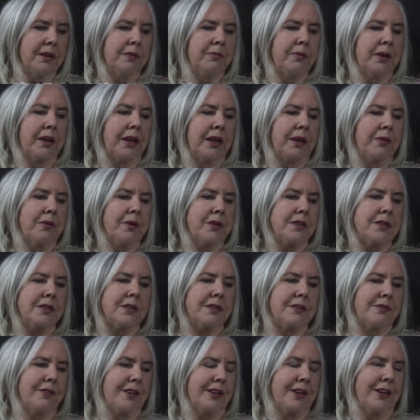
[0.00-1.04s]
and Mickey
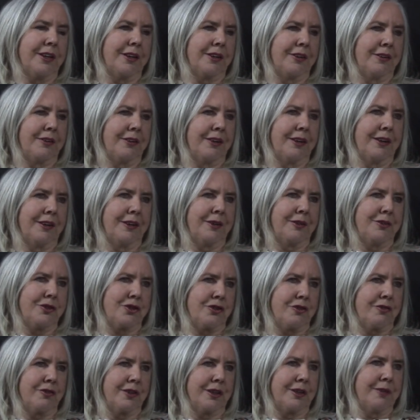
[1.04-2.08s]
was a very uh,
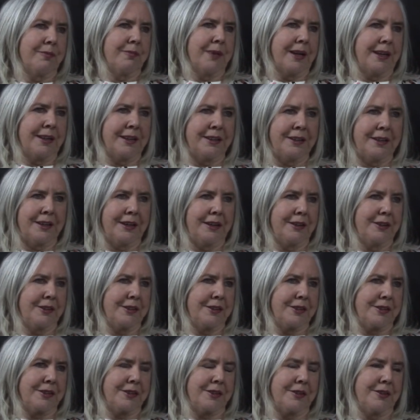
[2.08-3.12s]
jovial man,
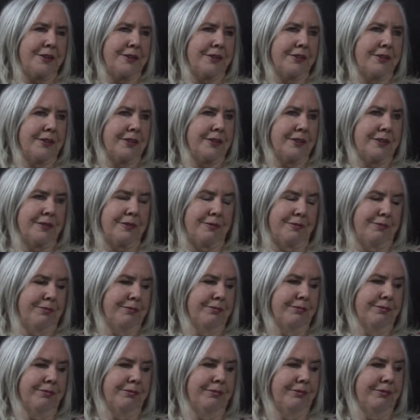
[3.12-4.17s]
and the
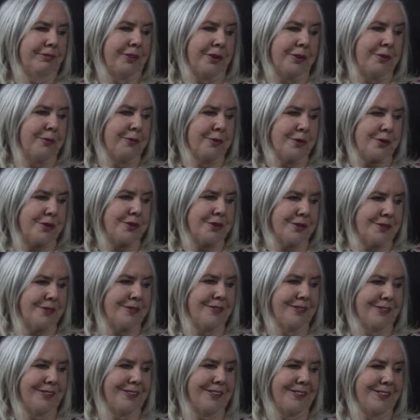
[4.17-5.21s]
fun was,
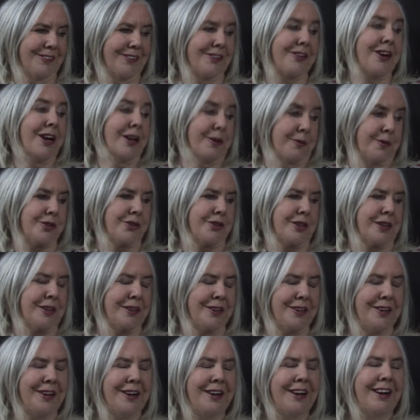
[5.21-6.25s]
the crack was great.
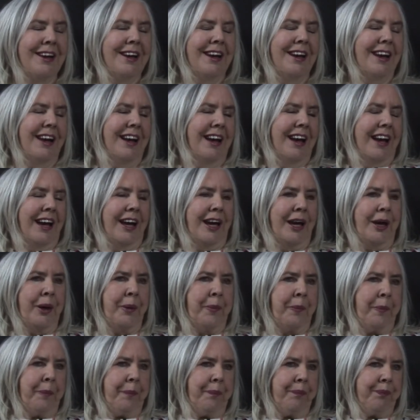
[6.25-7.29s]

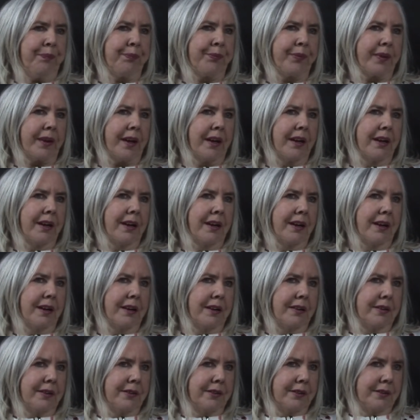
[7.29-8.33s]
Um,
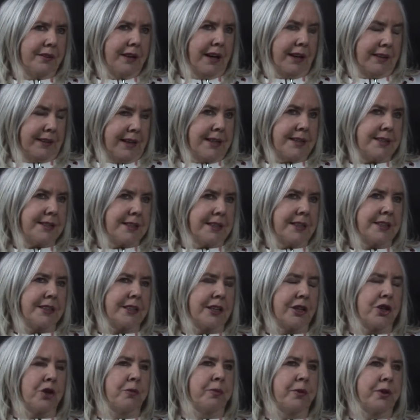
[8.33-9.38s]
at that stage, they
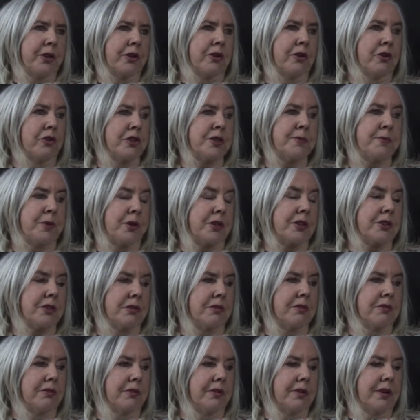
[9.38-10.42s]
had opened their loans book,
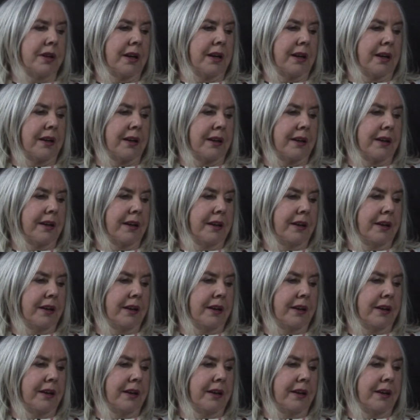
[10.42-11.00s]
so uh,